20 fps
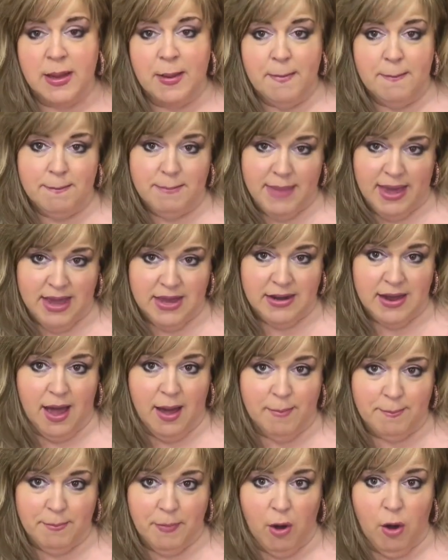may
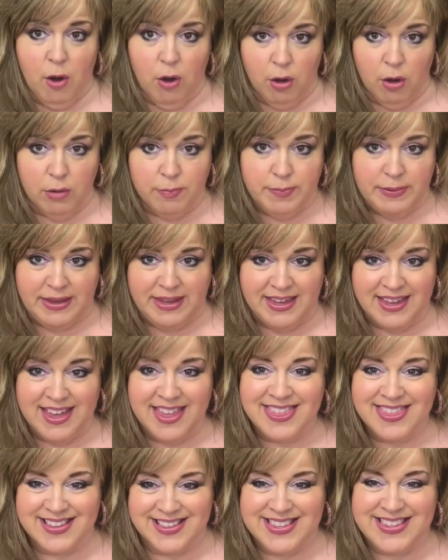not all be
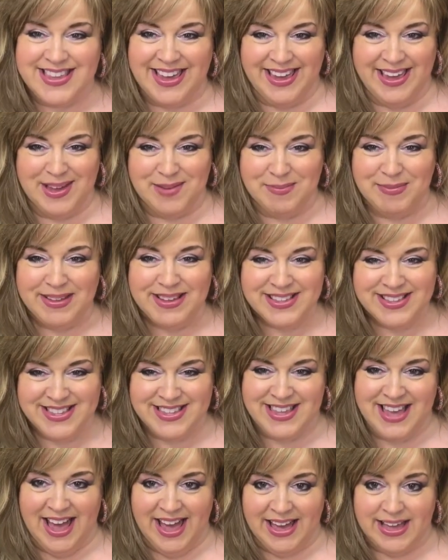the same
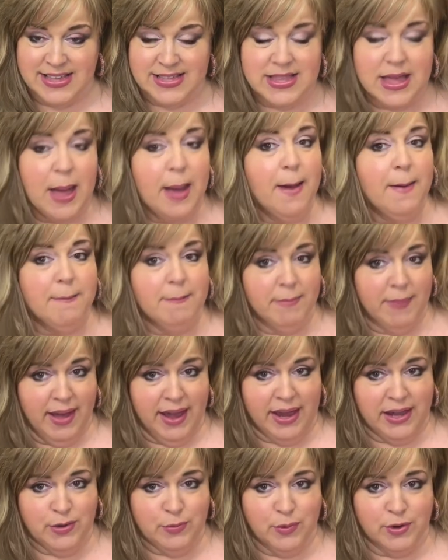size.
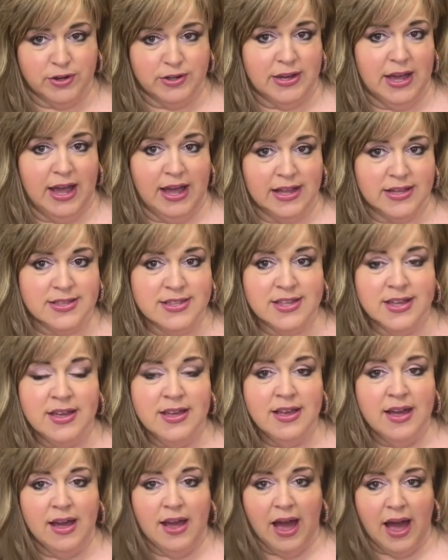Mine were not.
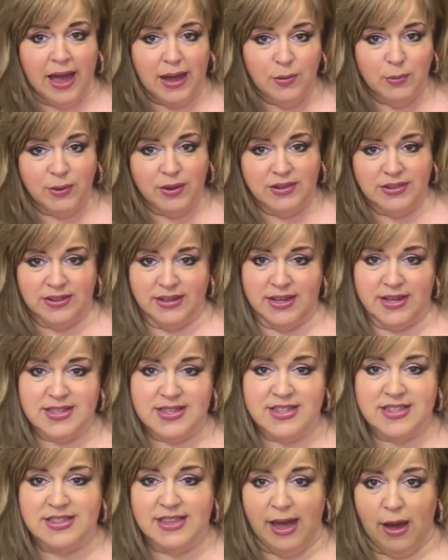I will list
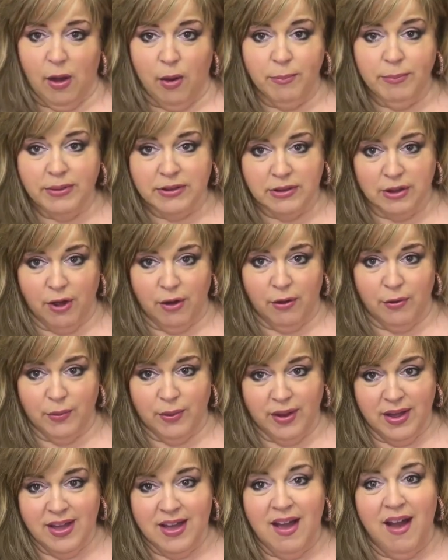down
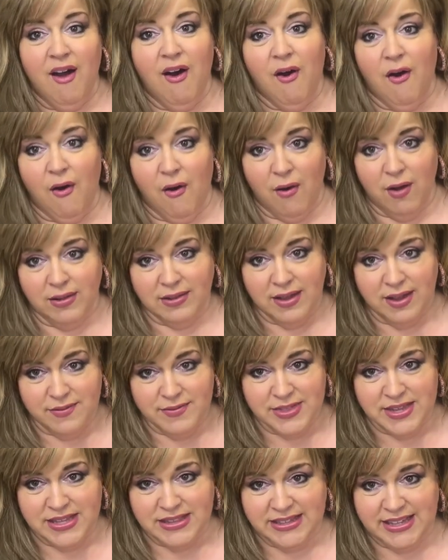below all of
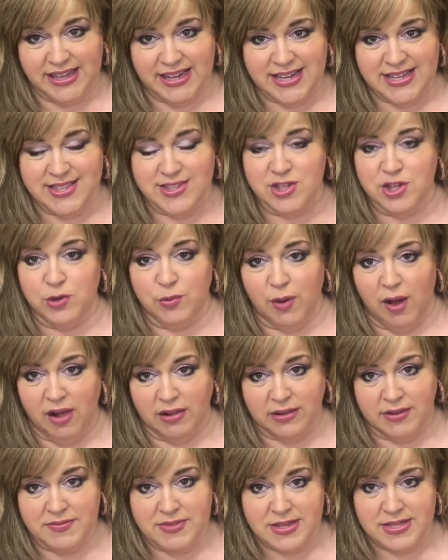the links to all
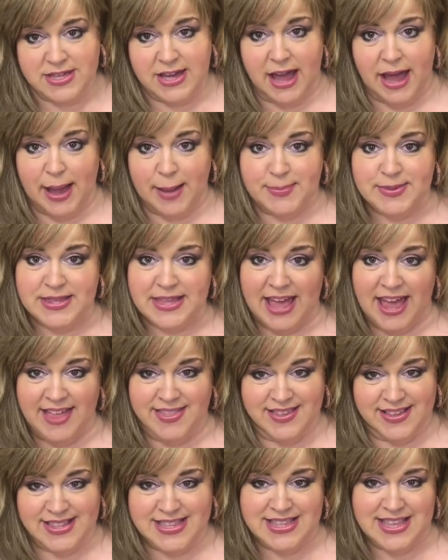of the tops and
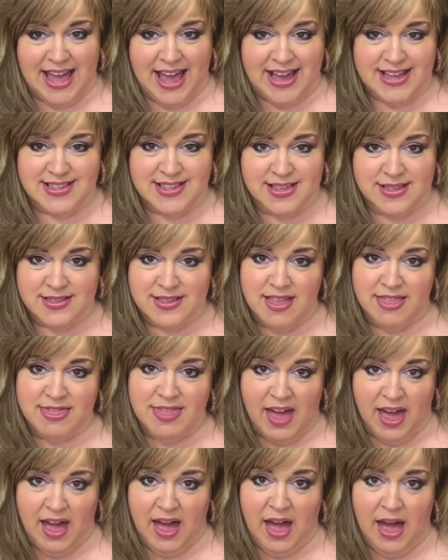the sizes
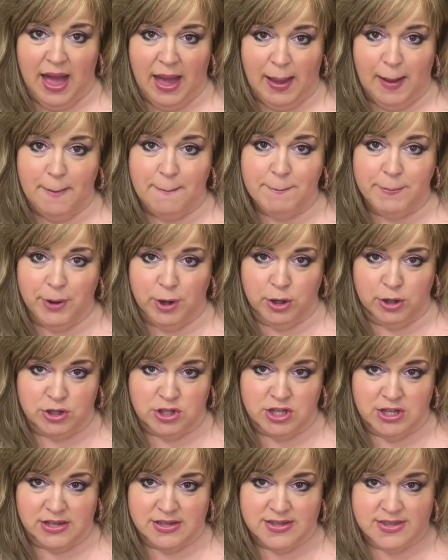that I
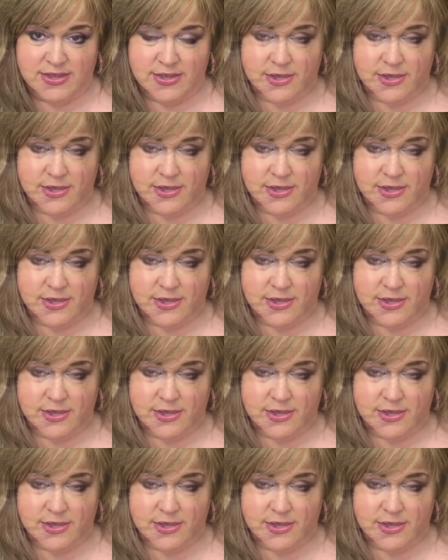purchased.